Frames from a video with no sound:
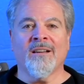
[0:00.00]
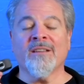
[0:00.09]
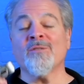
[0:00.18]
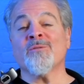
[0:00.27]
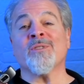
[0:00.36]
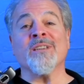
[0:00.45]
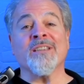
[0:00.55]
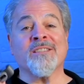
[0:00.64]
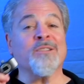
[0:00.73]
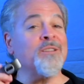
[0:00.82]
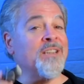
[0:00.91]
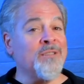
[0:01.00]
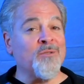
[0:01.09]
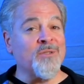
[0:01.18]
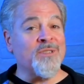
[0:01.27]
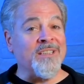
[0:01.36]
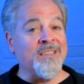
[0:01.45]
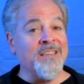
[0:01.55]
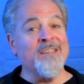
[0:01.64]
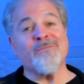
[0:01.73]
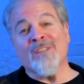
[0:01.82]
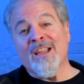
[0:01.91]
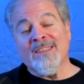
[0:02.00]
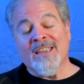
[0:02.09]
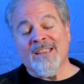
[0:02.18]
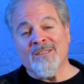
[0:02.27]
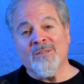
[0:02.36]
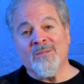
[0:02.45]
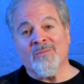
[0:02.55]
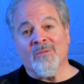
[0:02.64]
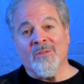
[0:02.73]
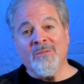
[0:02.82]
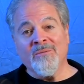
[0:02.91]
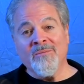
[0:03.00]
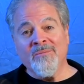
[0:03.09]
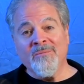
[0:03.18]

Other things that are interesting, if not that useful,